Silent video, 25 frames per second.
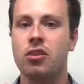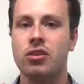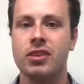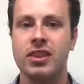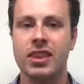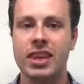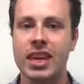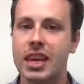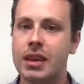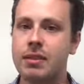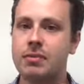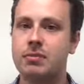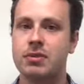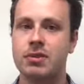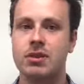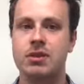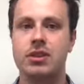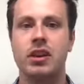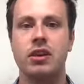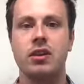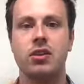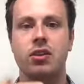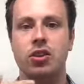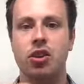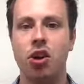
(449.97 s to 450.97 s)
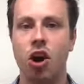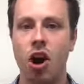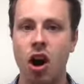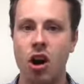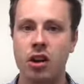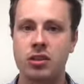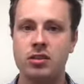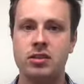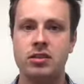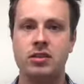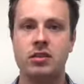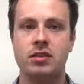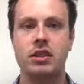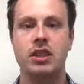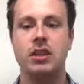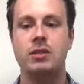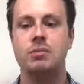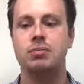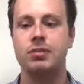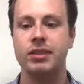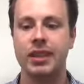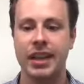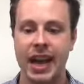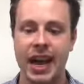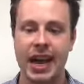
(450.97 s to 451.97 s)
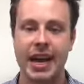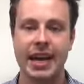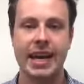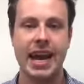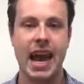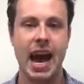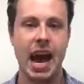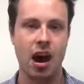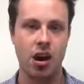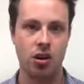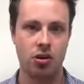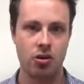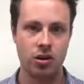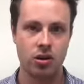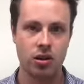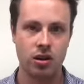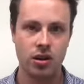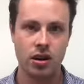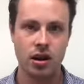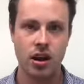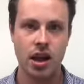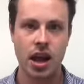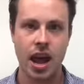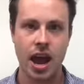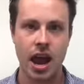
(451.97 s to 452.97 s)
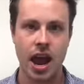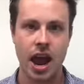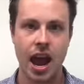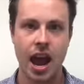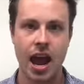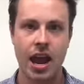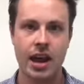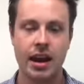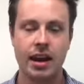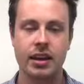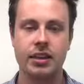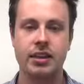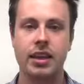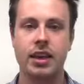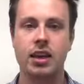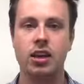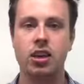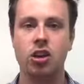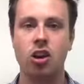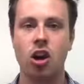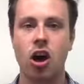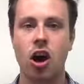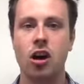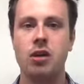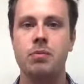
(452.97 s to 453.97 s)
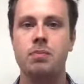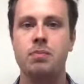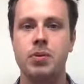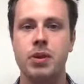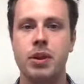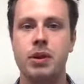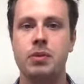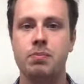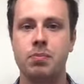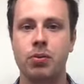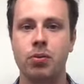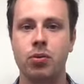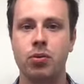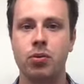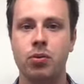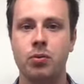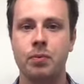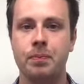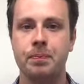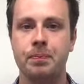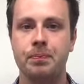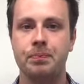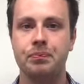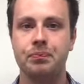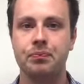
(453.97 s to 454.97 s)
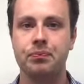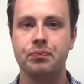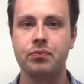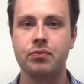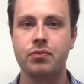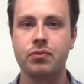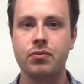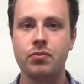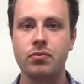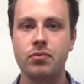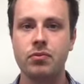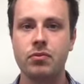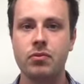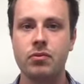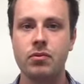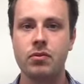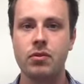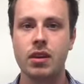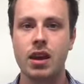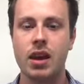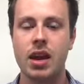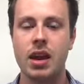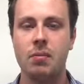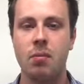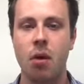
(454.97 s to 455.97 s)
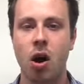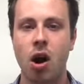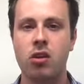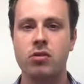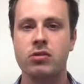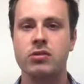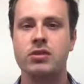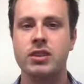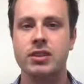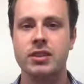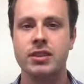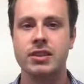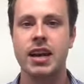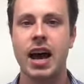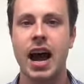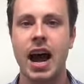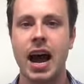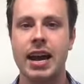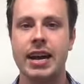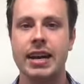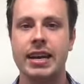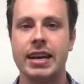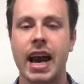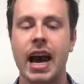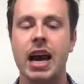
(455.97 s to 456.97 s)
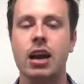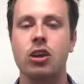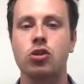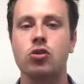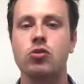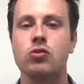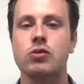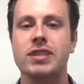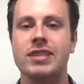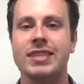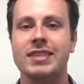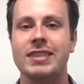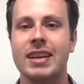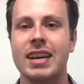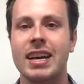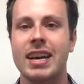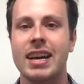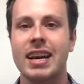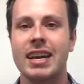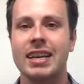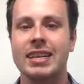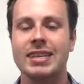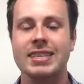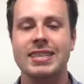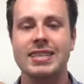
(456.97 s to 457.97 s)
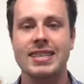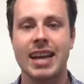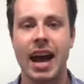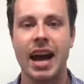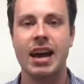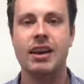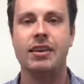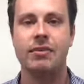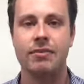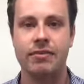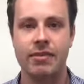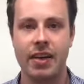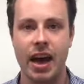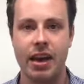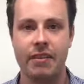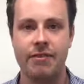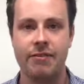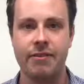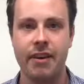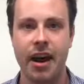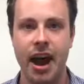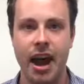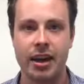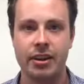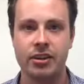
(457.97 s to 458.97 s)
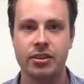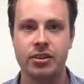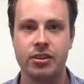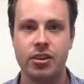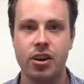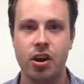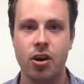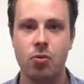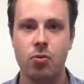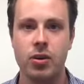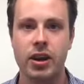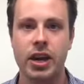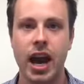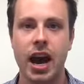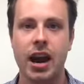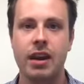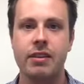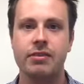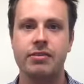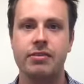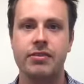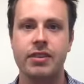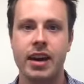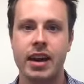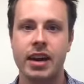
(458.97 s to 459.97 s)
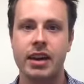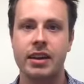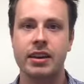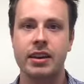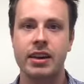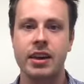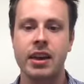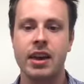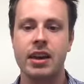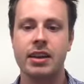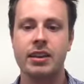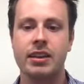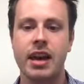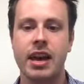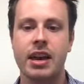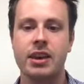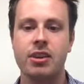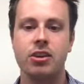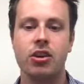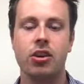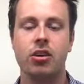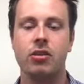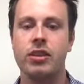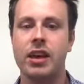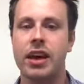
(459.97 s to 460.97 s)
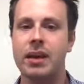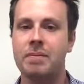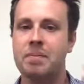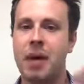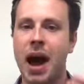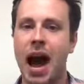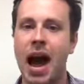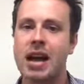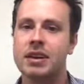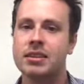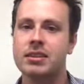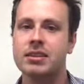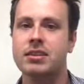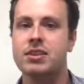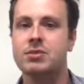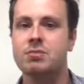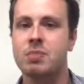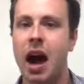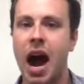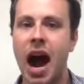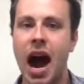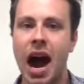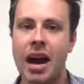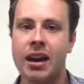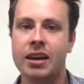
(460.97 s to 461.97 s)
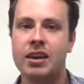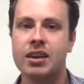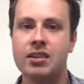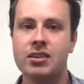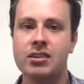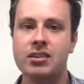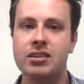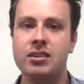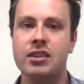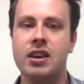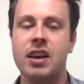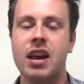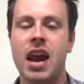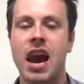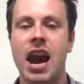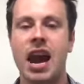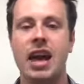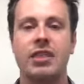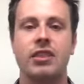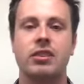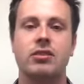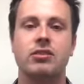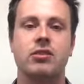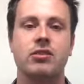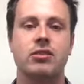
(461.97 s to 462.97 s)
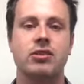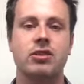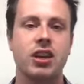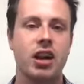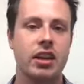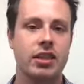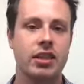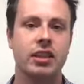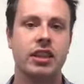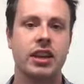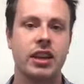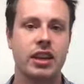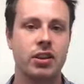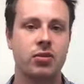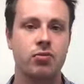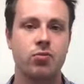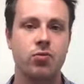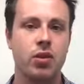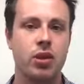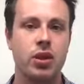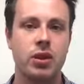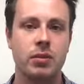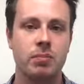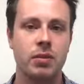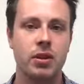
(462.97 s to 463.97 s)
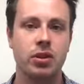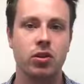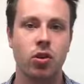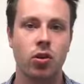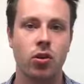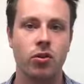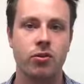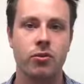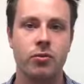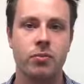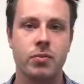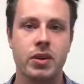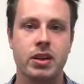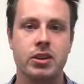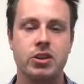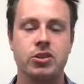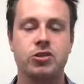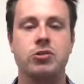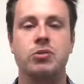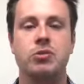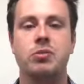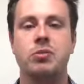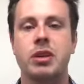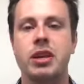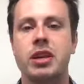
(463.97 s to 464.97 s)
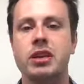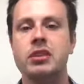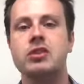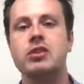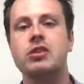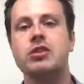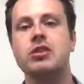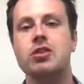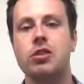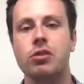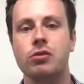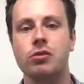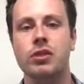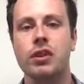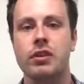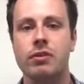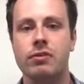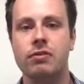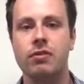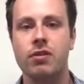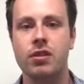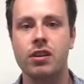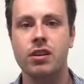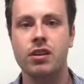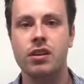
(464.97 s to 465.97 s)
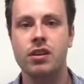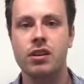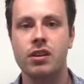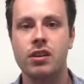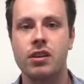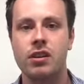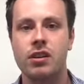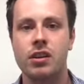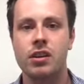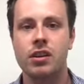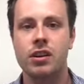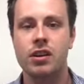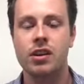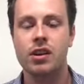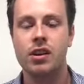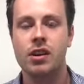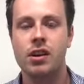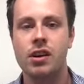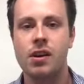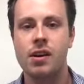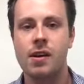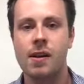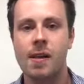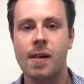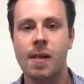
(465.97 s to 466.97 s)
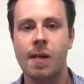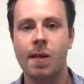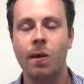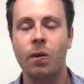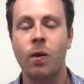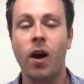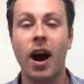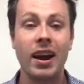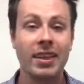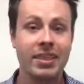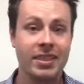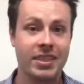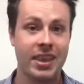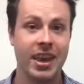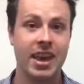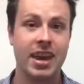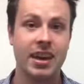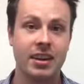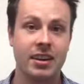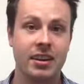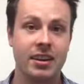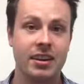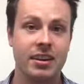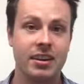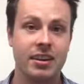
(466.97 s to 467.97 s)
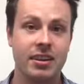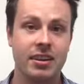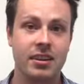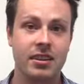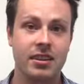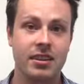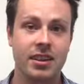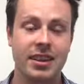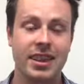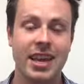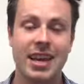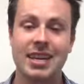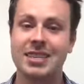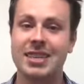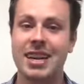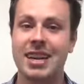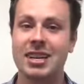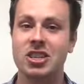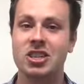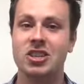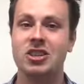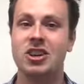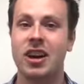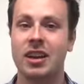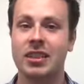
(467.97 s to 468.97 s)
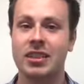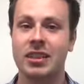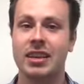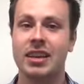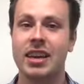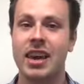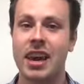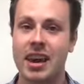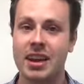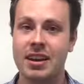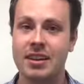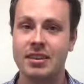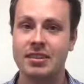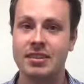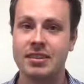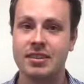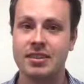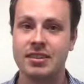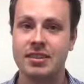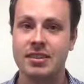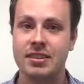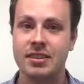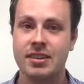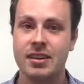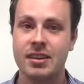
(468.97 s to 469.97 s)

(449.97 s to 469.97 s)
themes that are constantly playing out. And I think a lot of people in modern society kind of lose sight of that fact. We kind of think that, that past is behind us and that there's nothing that can really be learned from history because it's so different. Well, I think that that's actually not the case.